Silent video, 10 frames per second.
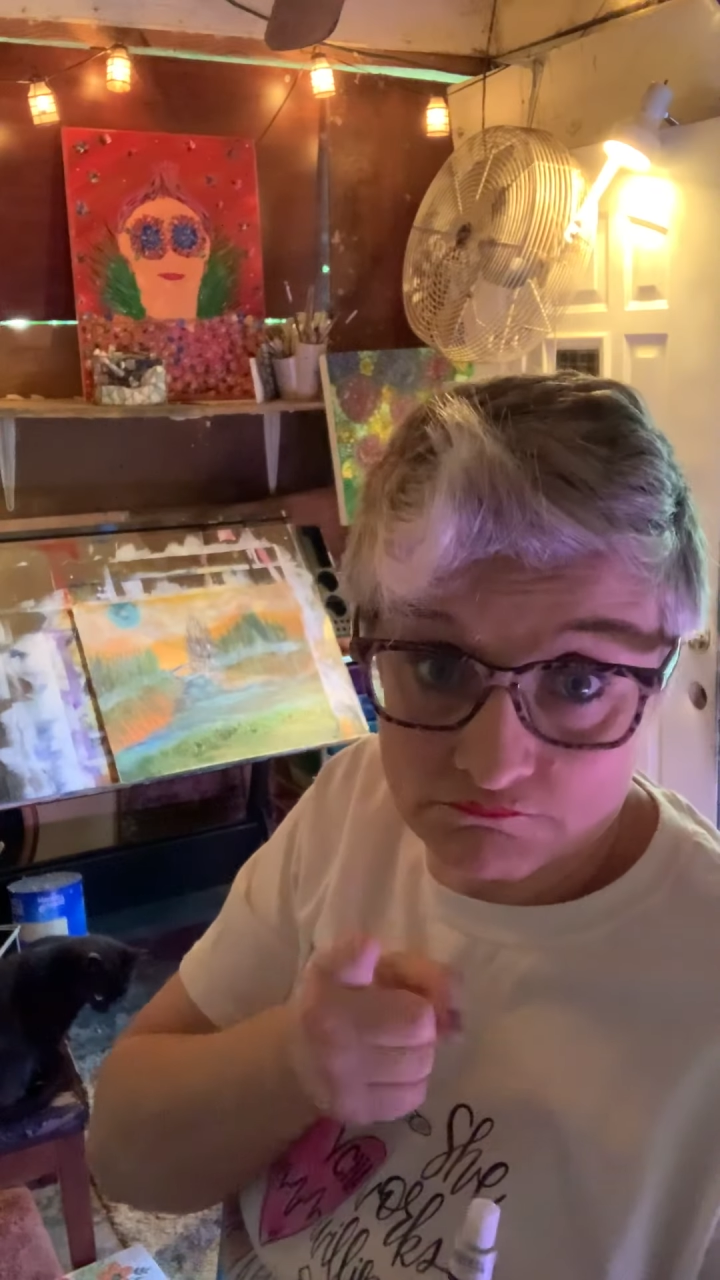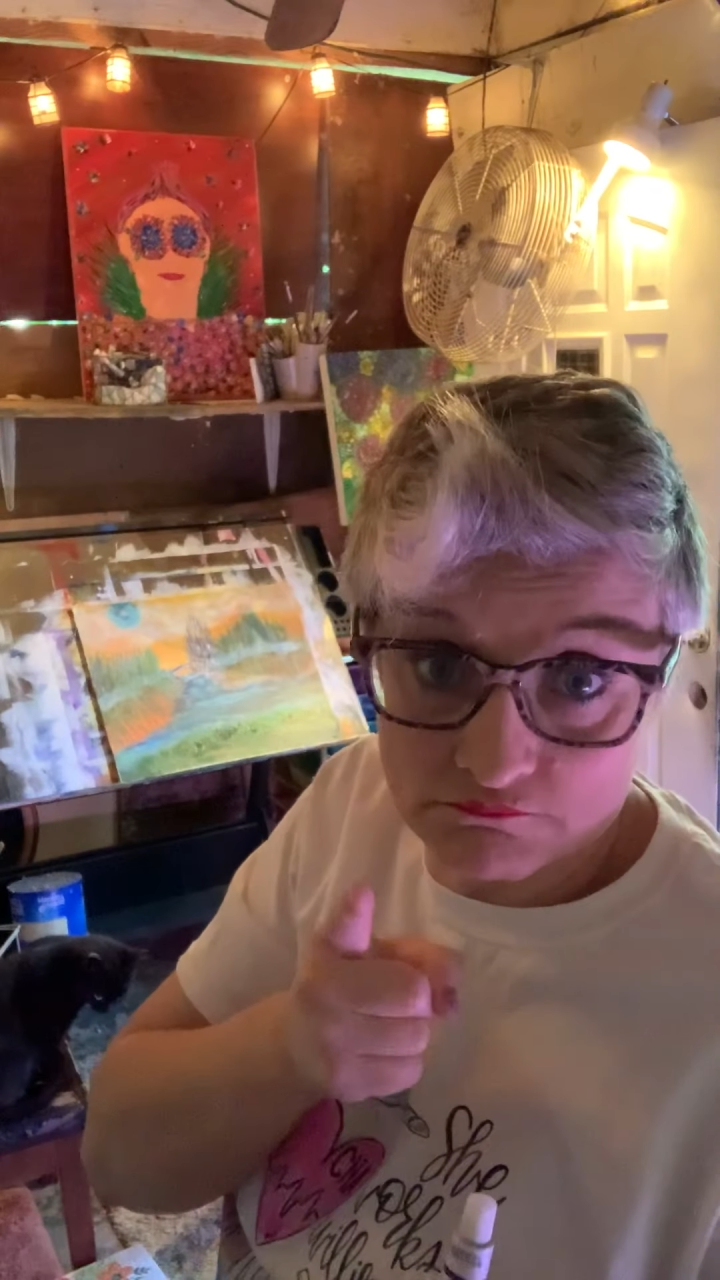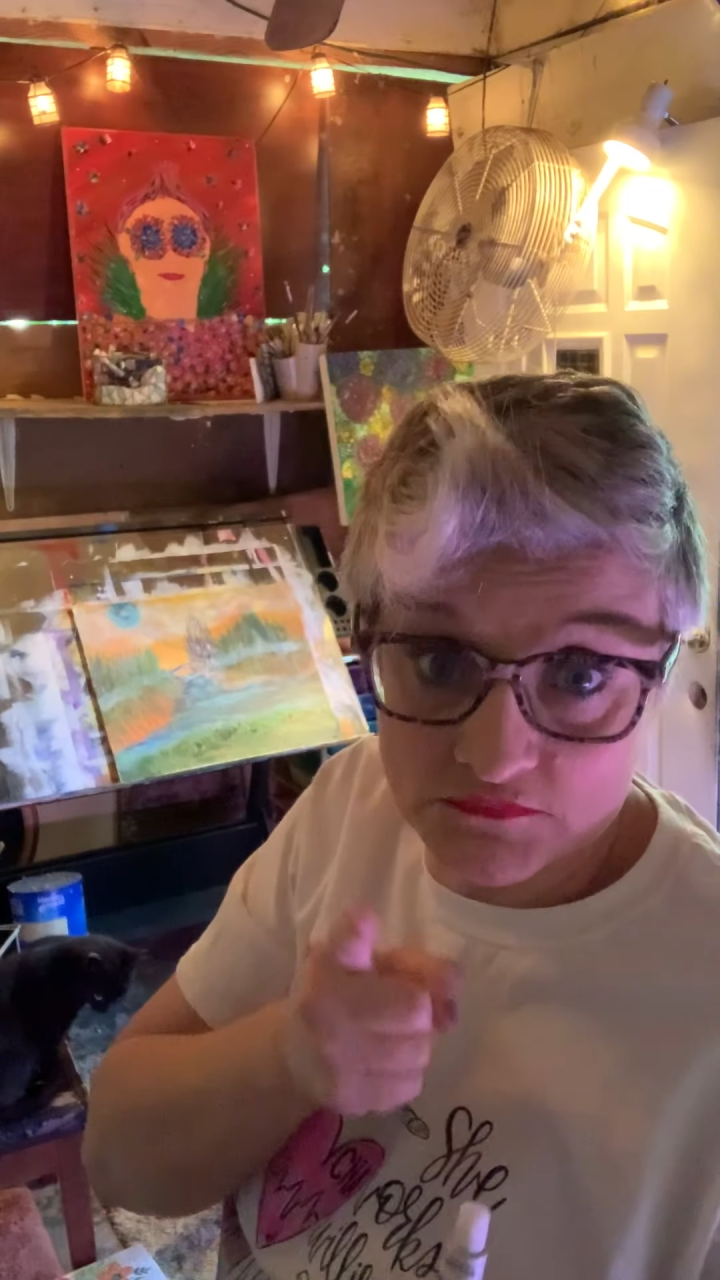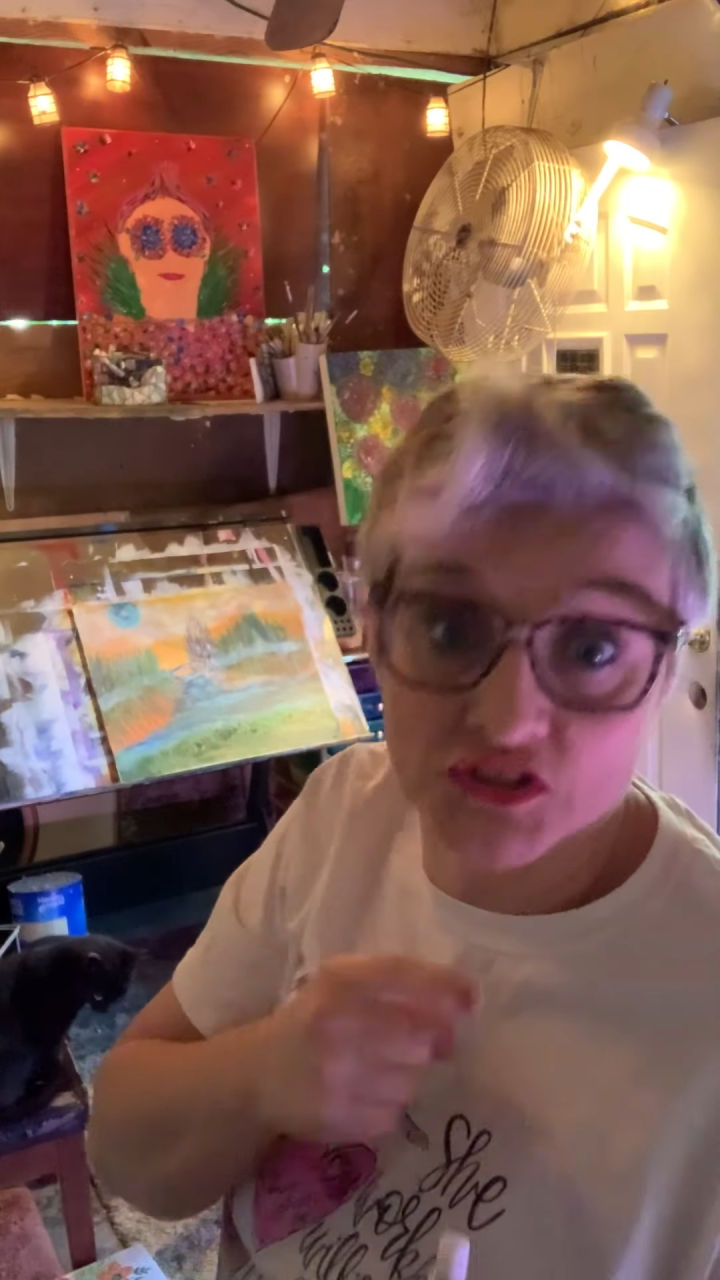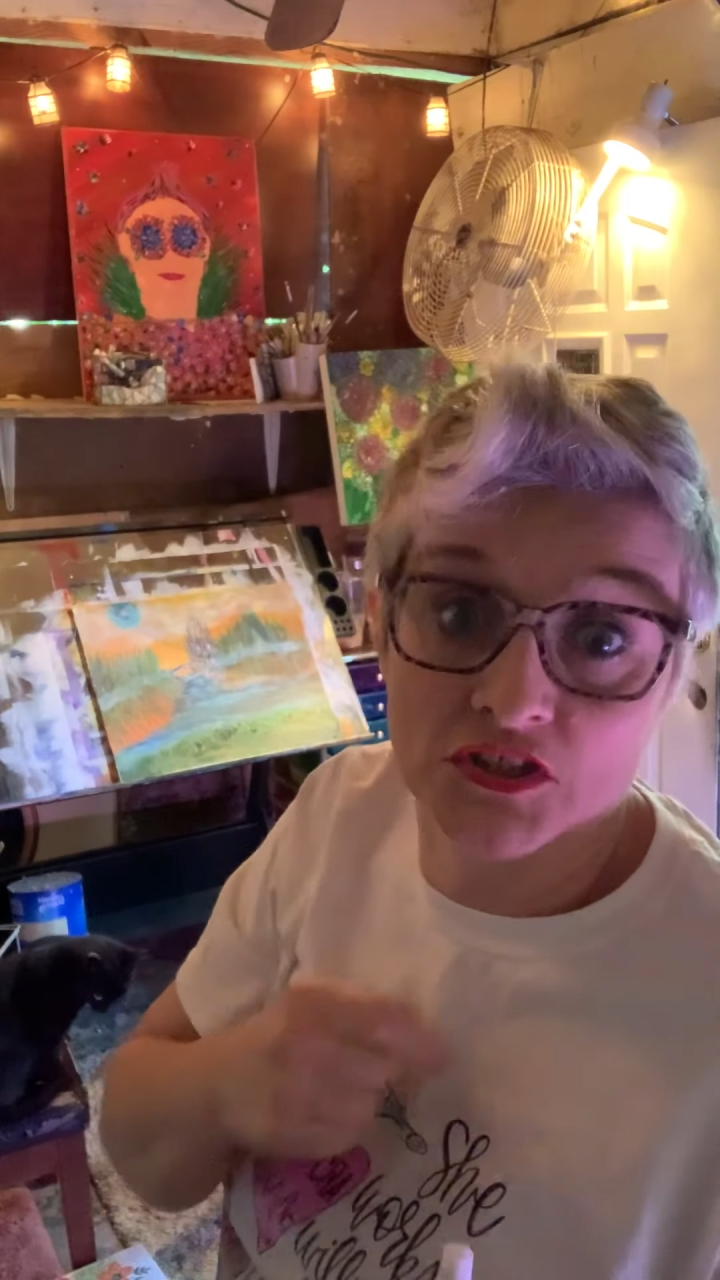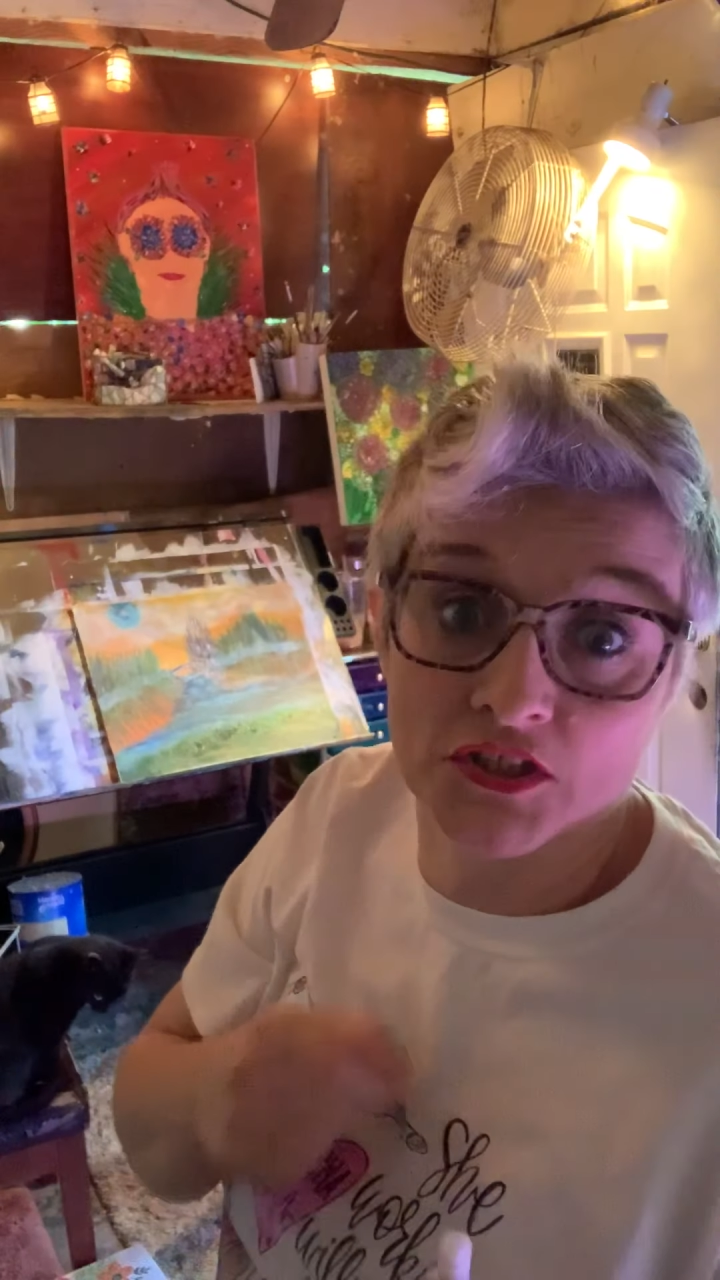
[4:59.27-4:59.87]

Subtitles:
just so you